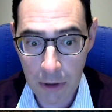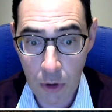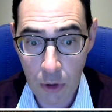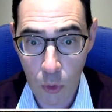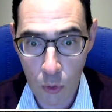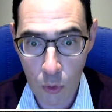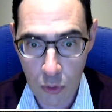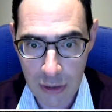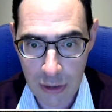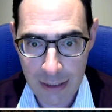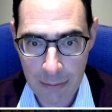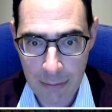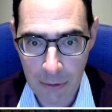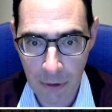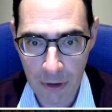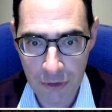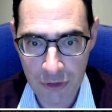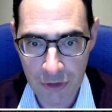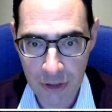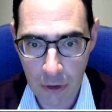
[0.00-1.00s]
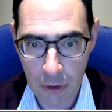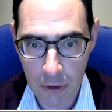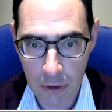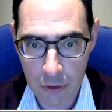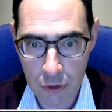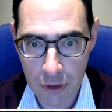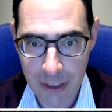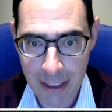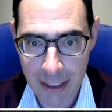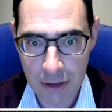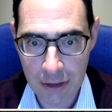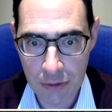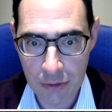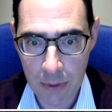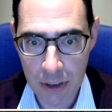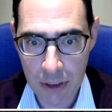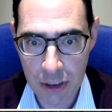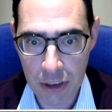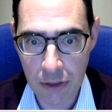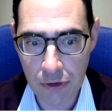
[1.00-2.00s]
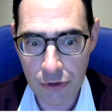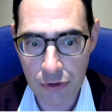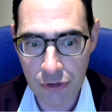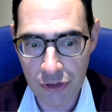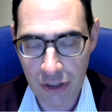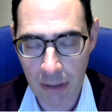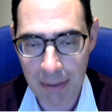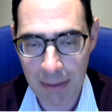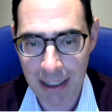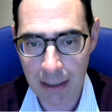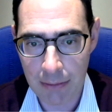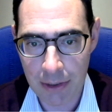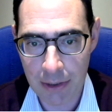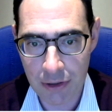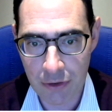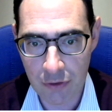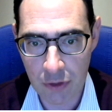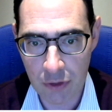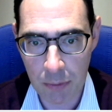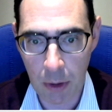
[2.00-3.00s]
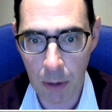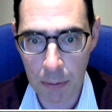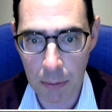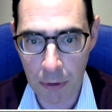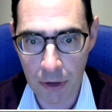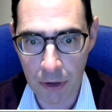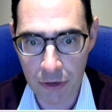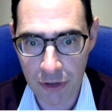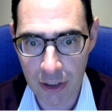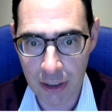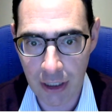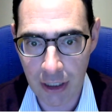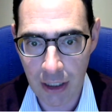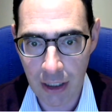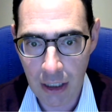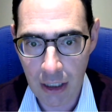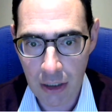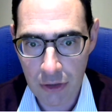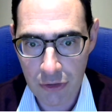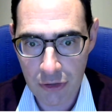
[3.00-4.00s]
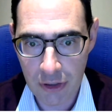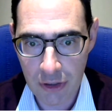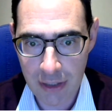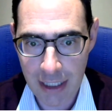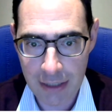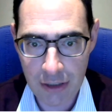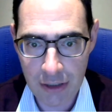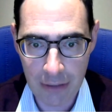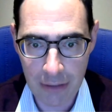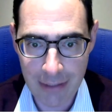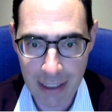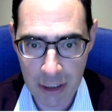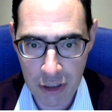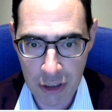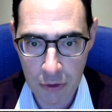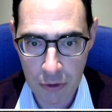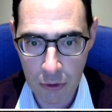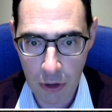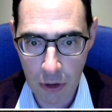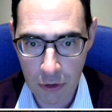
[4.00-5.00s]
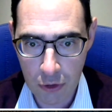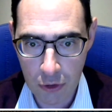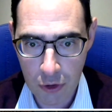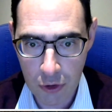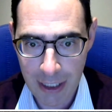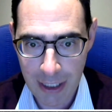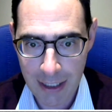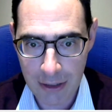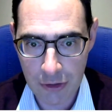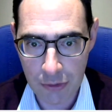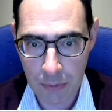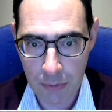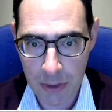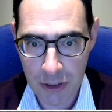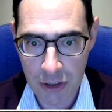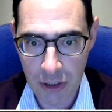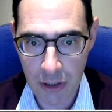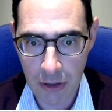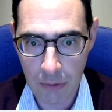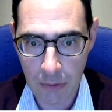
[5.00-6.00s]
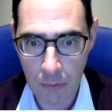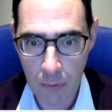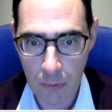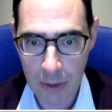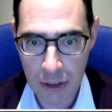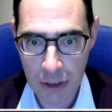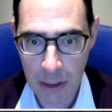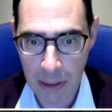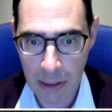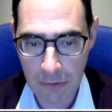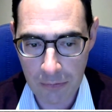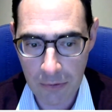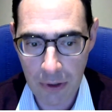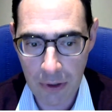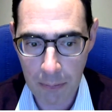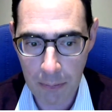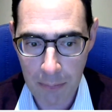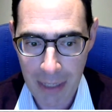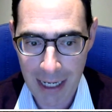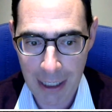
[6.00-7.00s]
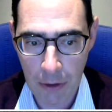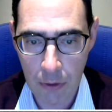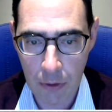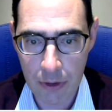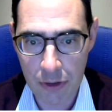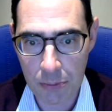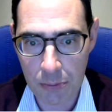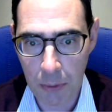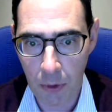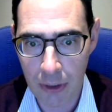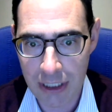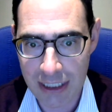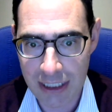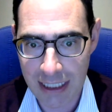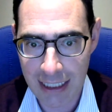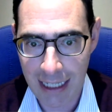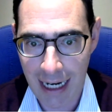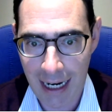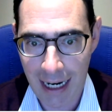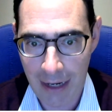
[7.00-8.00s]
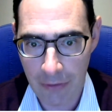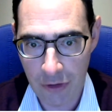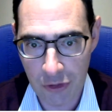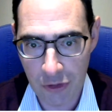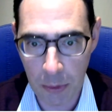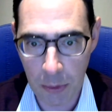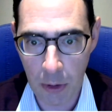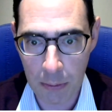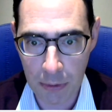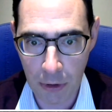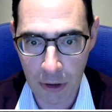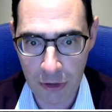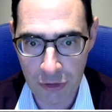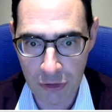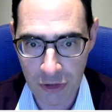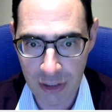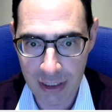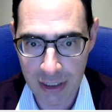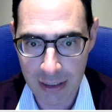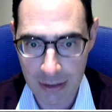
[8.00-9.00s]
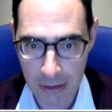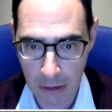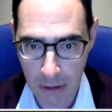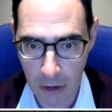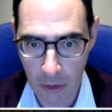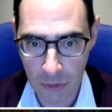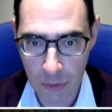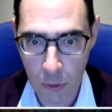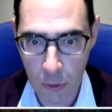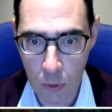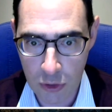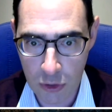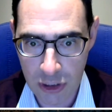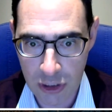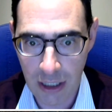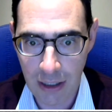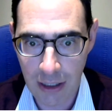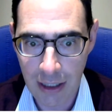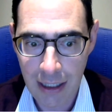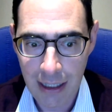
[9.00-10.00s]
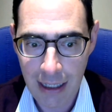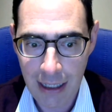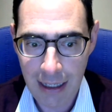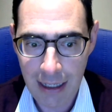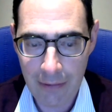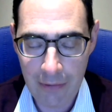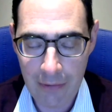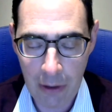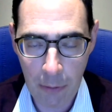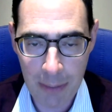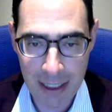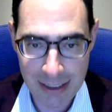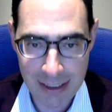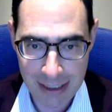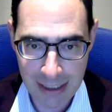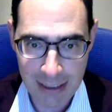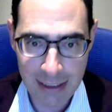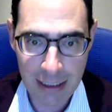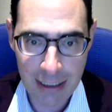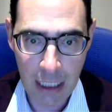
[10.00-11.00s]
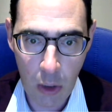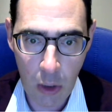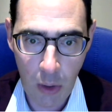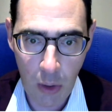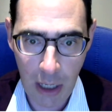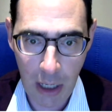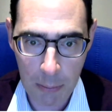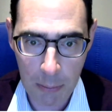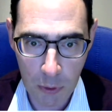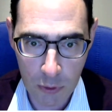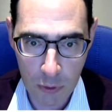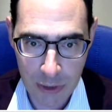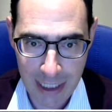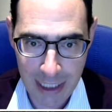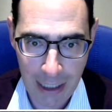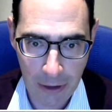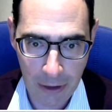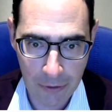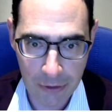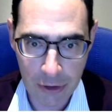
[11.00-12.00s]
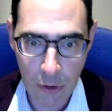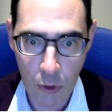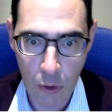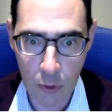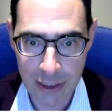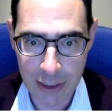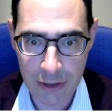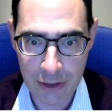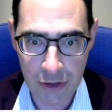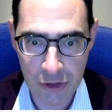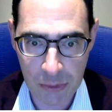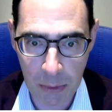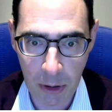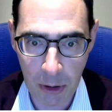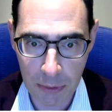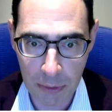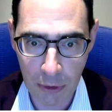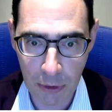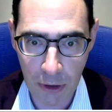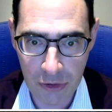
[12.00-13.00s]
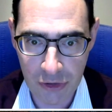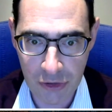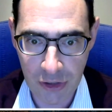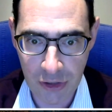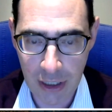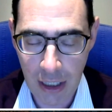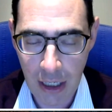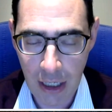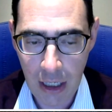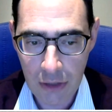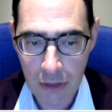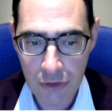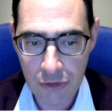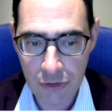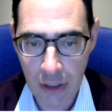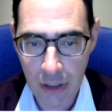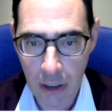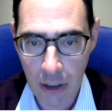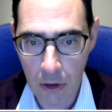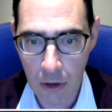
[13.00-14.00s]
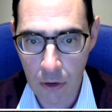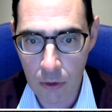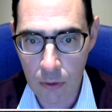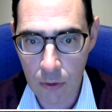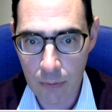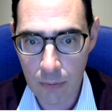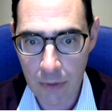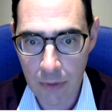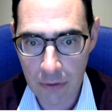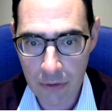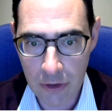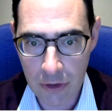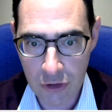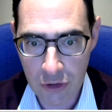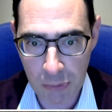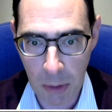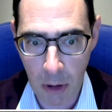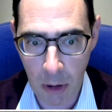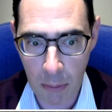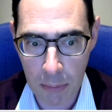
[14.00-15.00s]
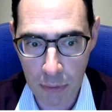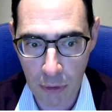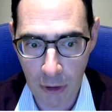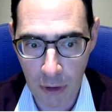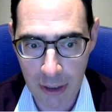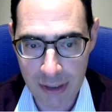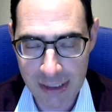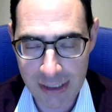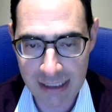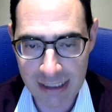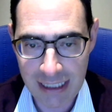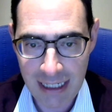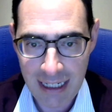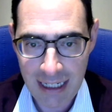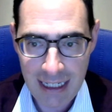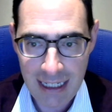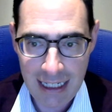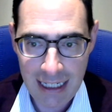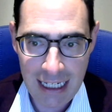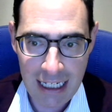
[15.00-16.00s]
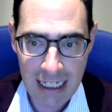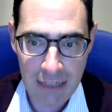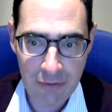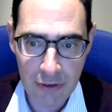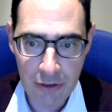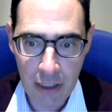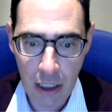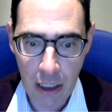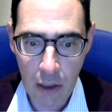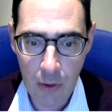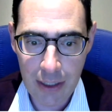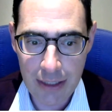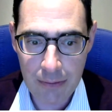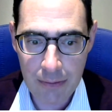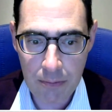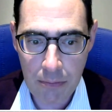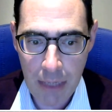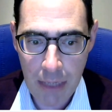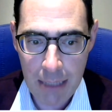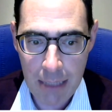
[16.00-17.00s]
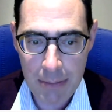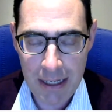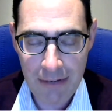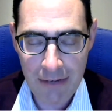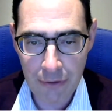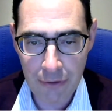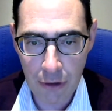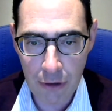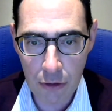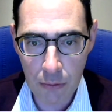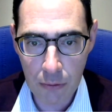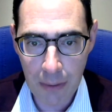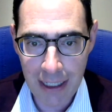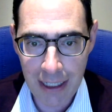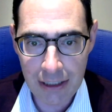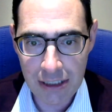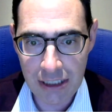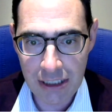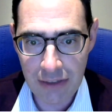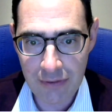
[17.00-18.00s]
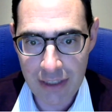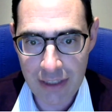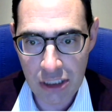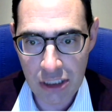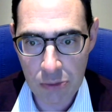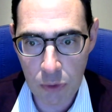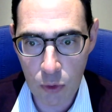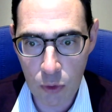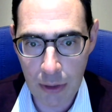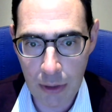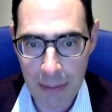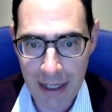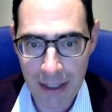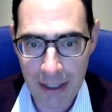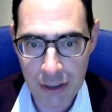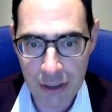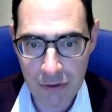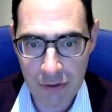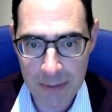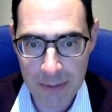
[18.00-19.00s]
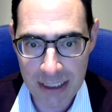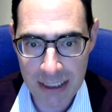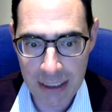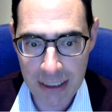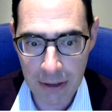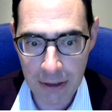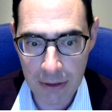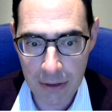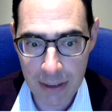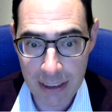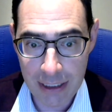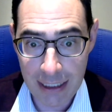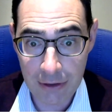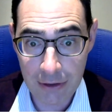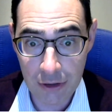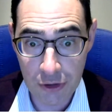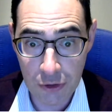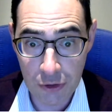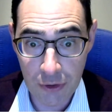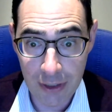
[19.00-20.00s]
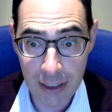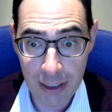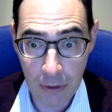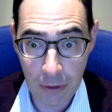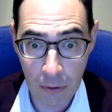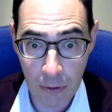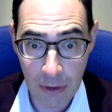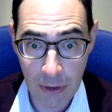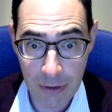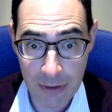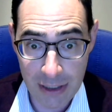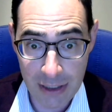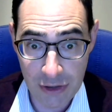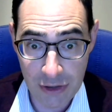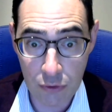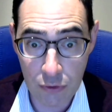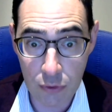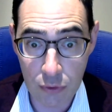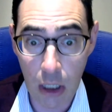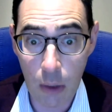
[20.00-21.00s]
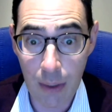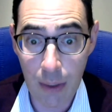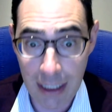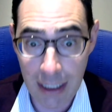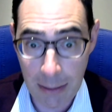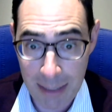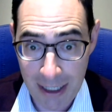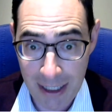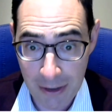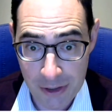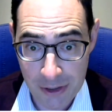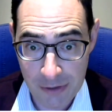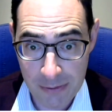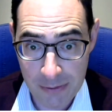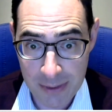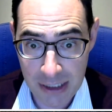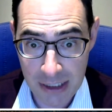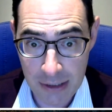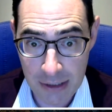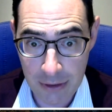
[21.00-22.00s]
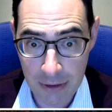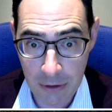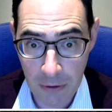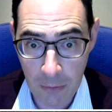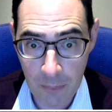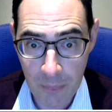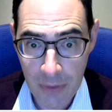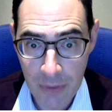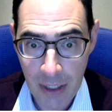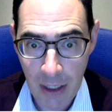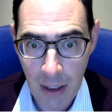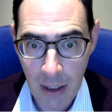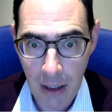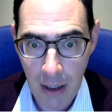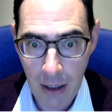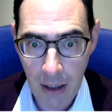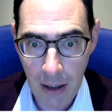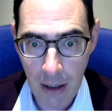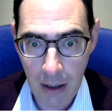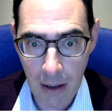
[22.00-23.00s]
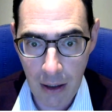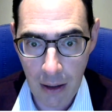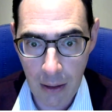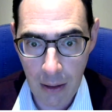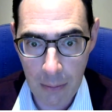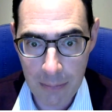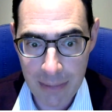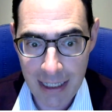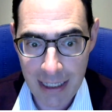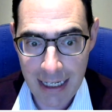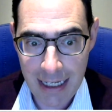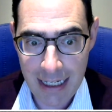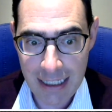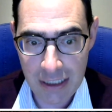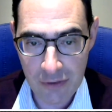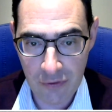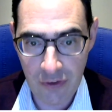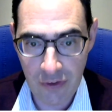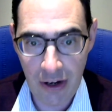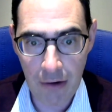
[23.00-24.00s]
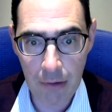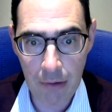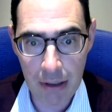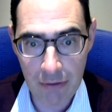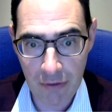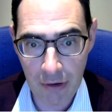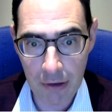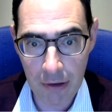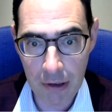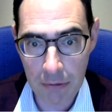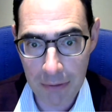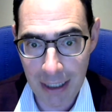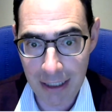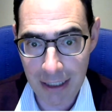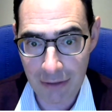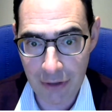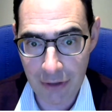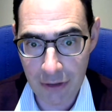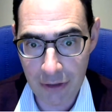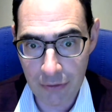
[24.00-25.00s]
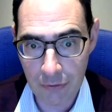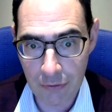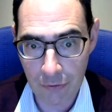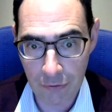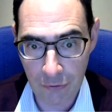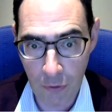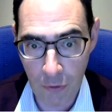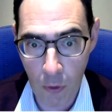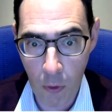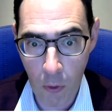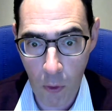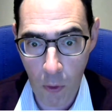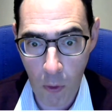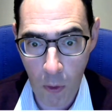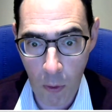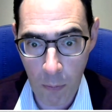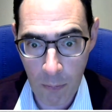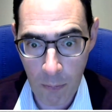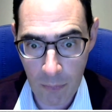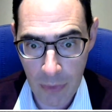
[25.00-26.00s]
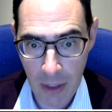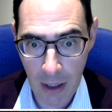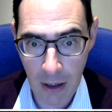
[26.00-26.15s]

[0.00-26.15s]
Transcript: quarterly pricing contracts, which use some element of spot pricing. So they're directional contracts, which are backwards pointing at the spot pricing in the last quarter, and they'll basically go up or down according to spot pricing. So the spot price, even though it may be for a relatively small amount of material in the industry, although it is a growing amount of material, is very, very relevant for